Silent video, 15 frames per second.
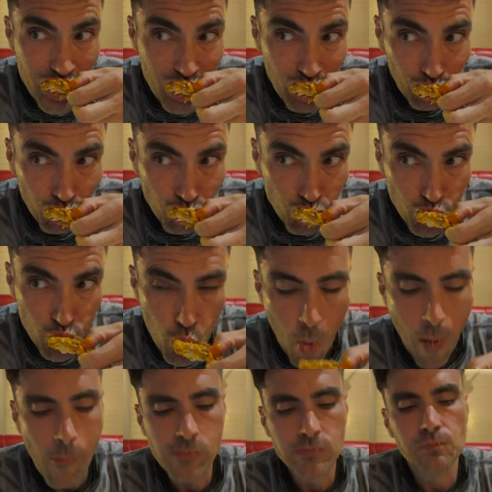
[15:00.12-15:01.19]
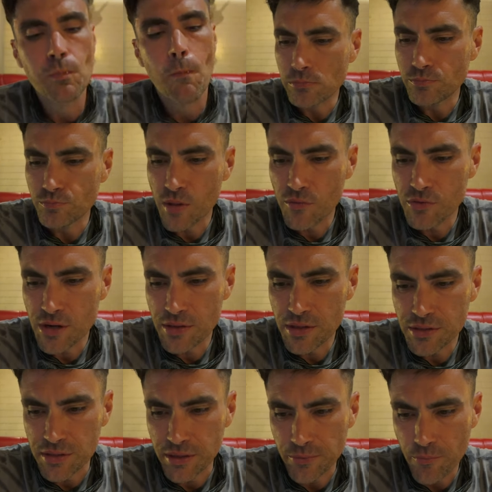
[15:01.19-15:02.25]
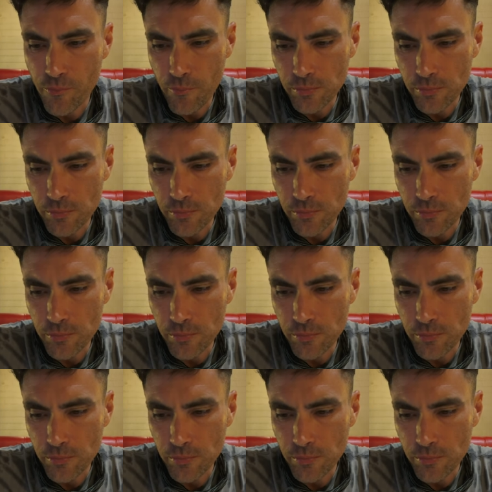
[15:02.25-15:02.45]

I'm gonna try this thing.